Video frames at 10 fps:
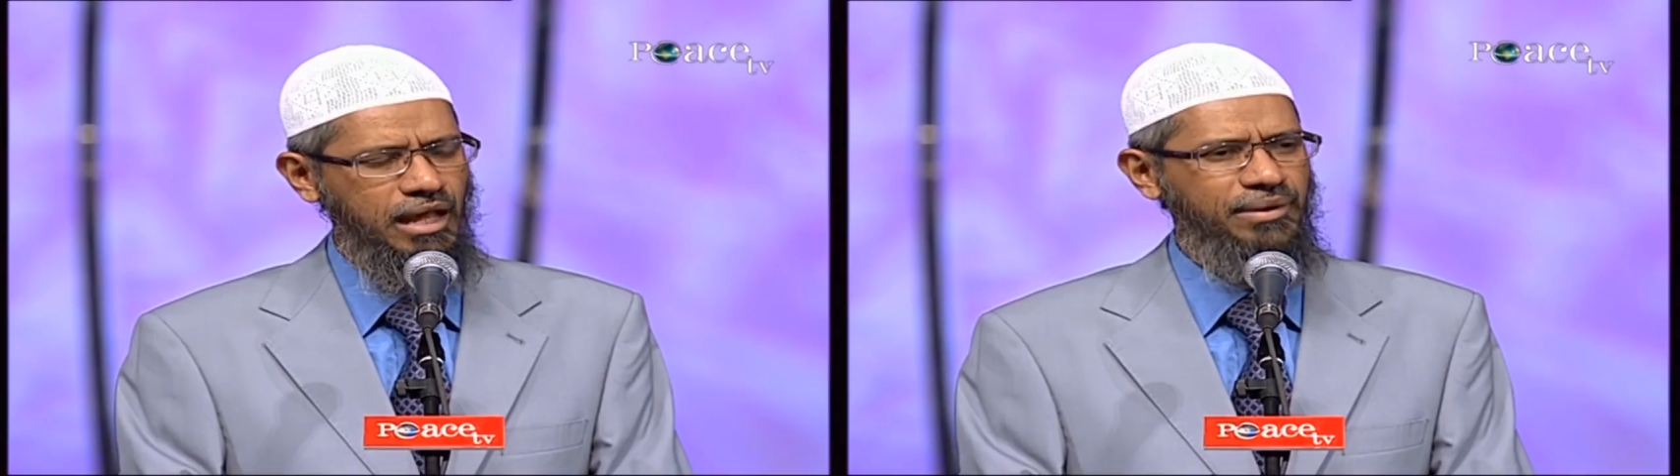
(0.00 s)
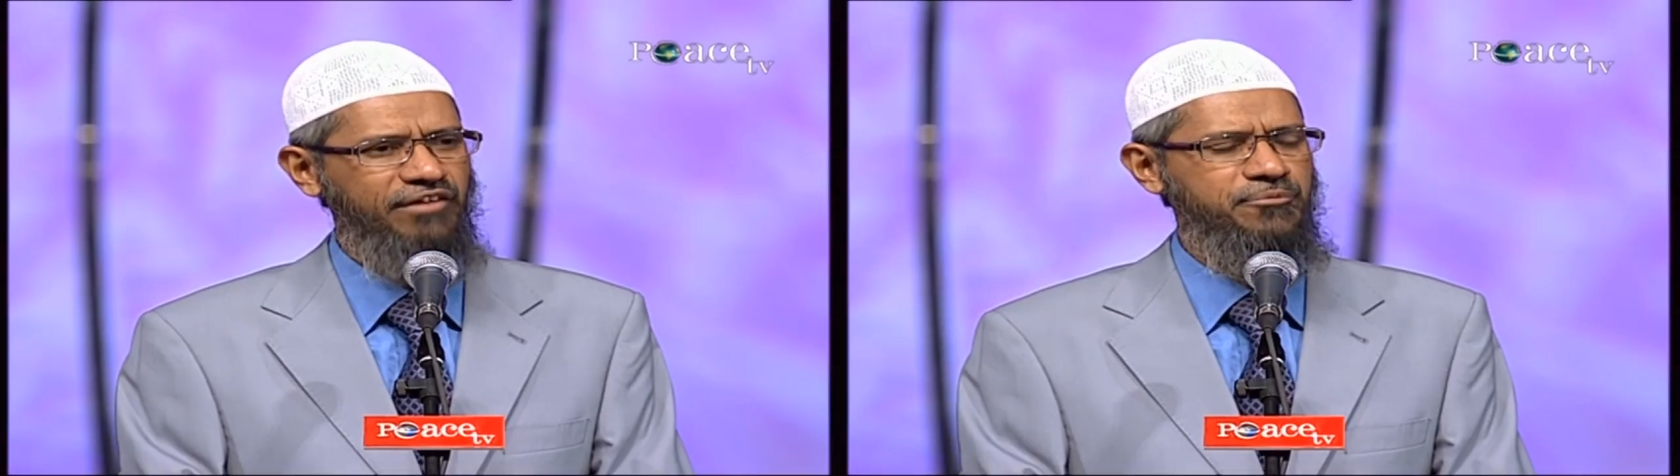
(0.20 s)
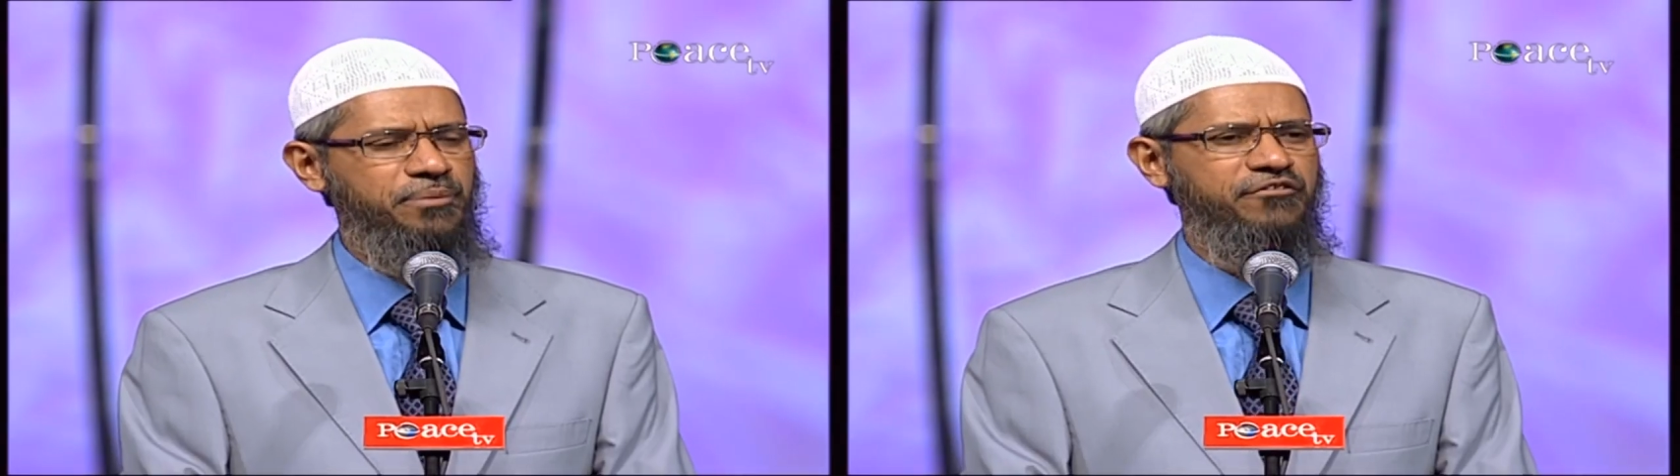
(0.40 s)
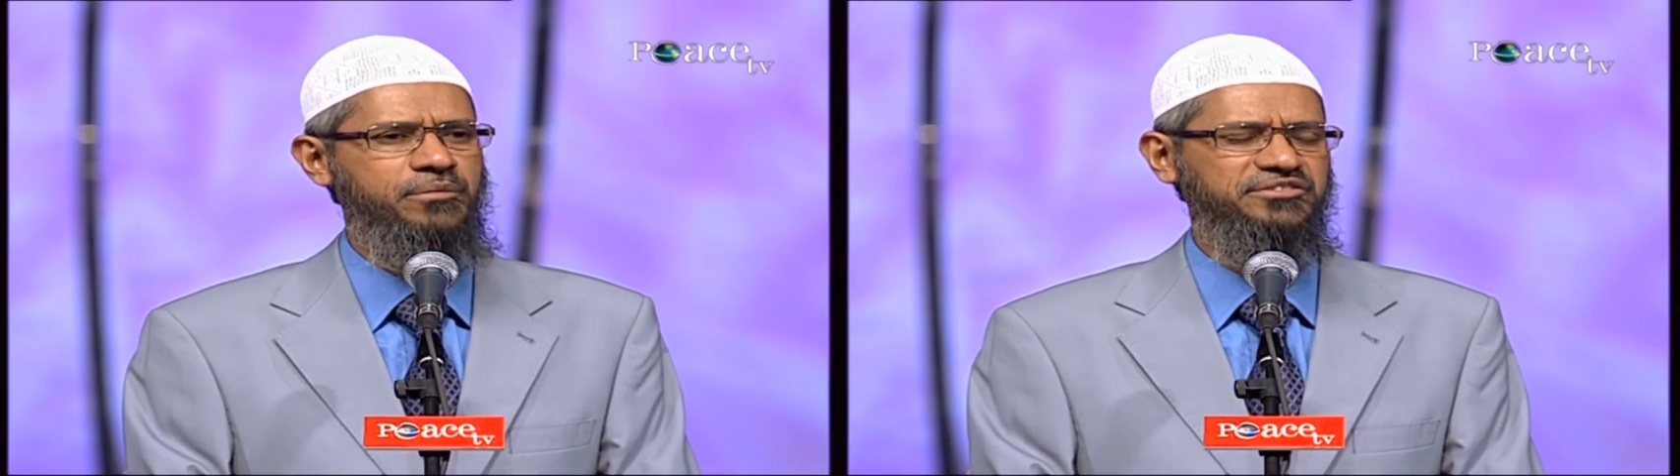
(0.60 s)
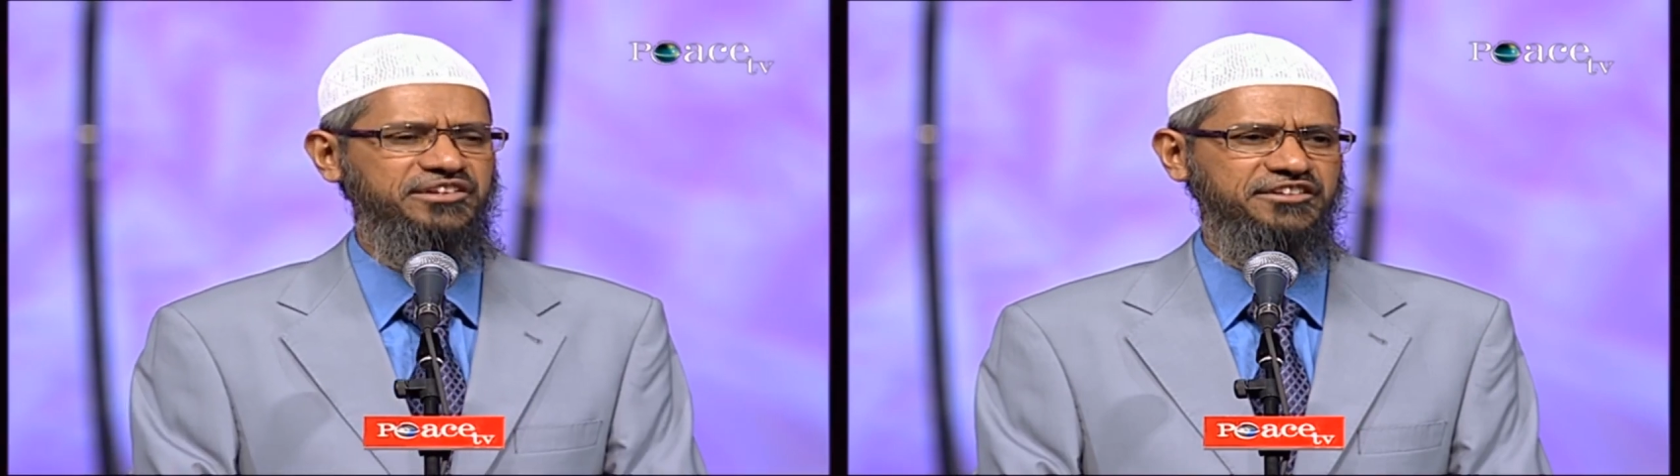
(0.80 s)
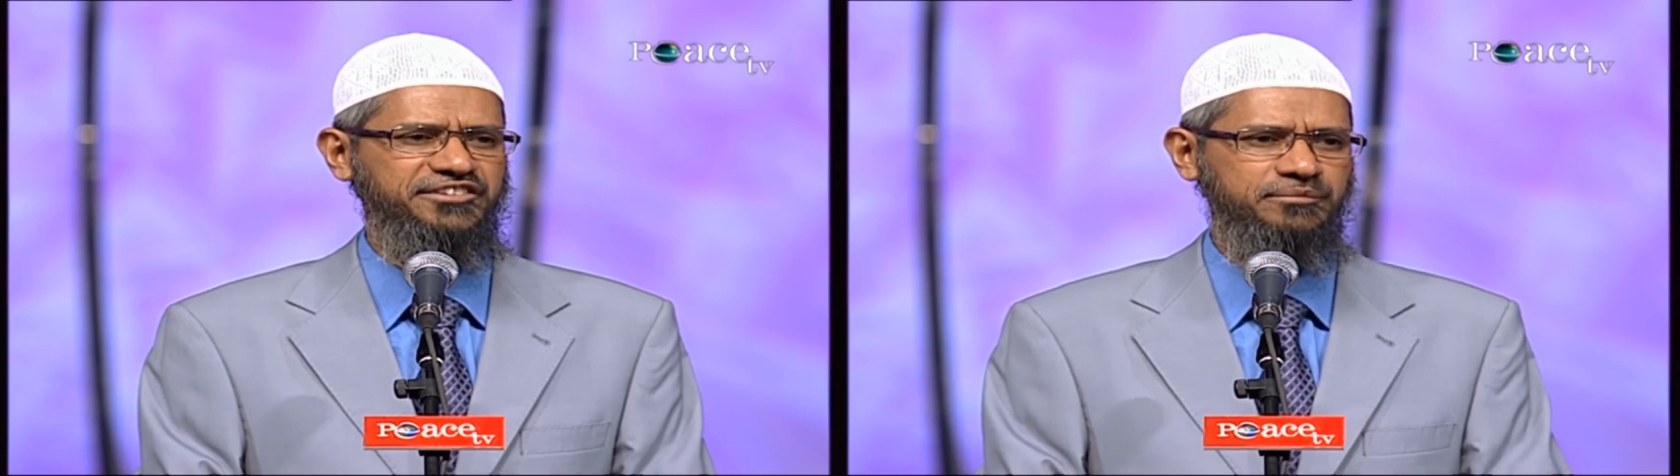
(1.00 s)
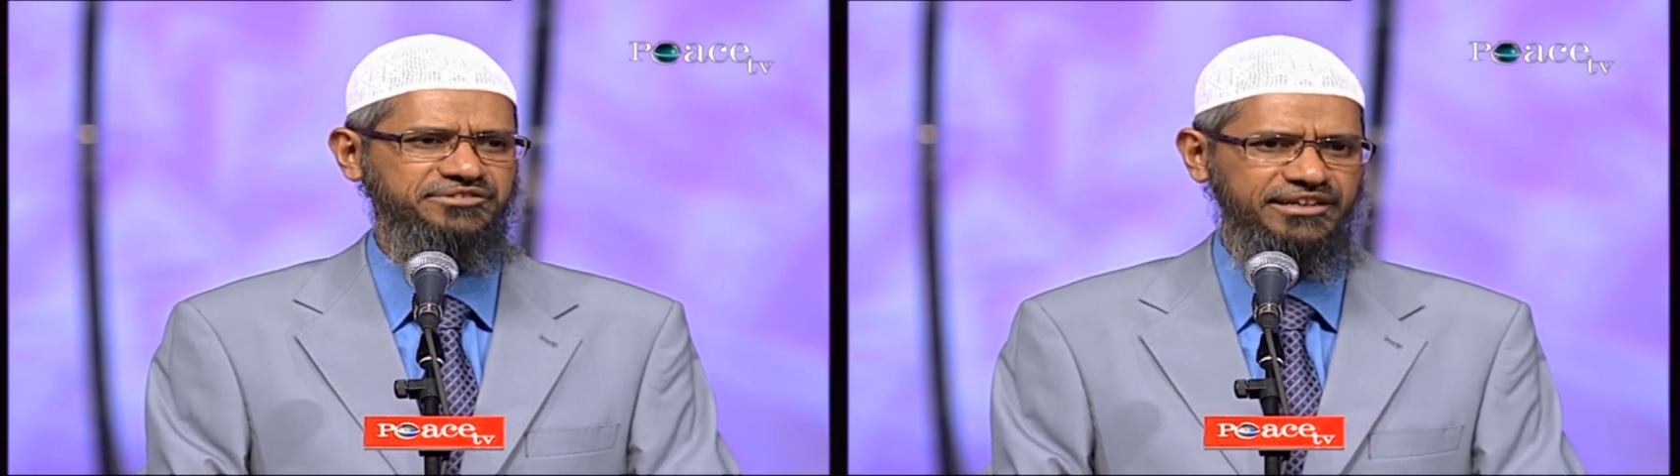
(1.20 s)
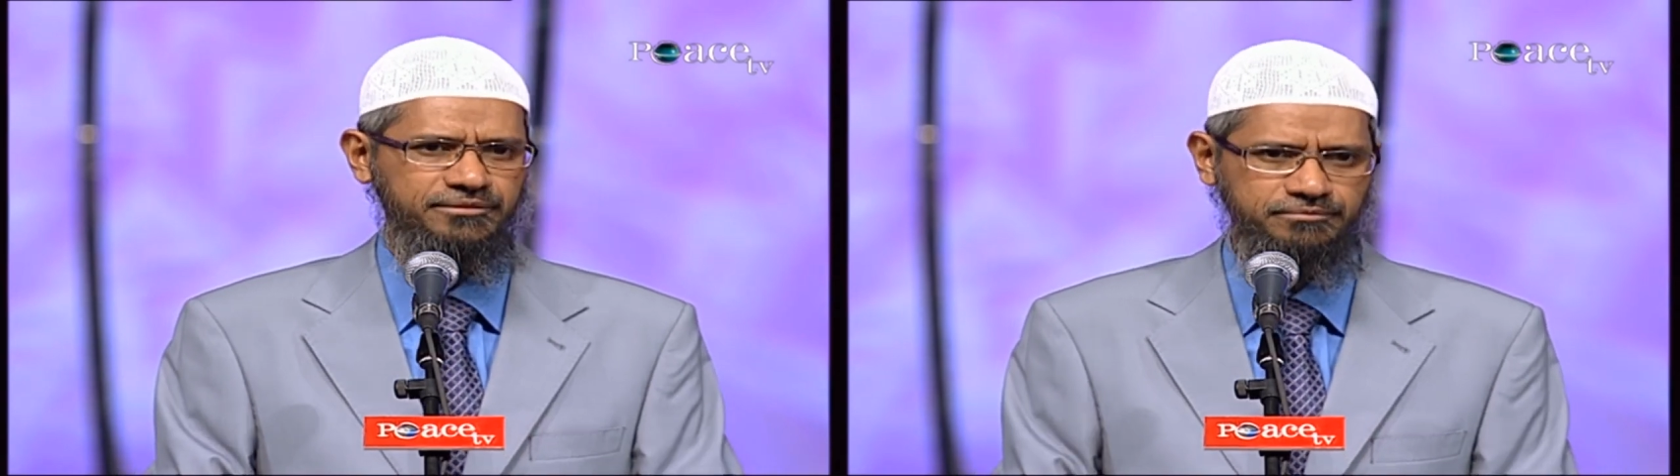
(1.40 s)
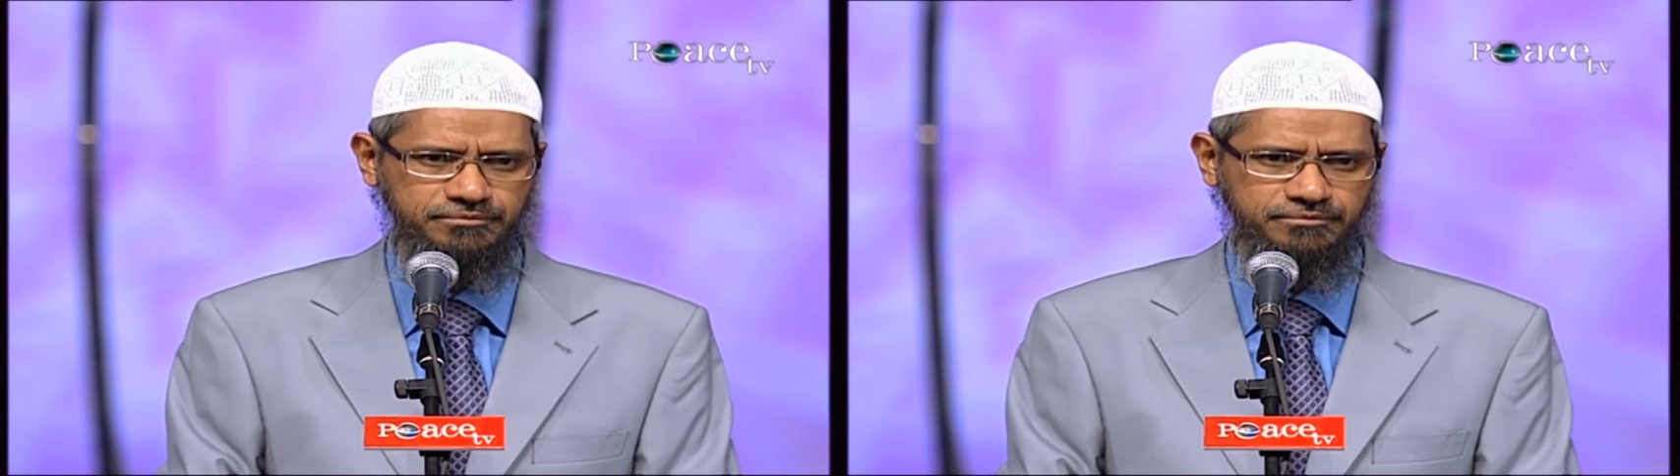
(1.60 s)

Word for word: Our beloved Prophet Muhammad said,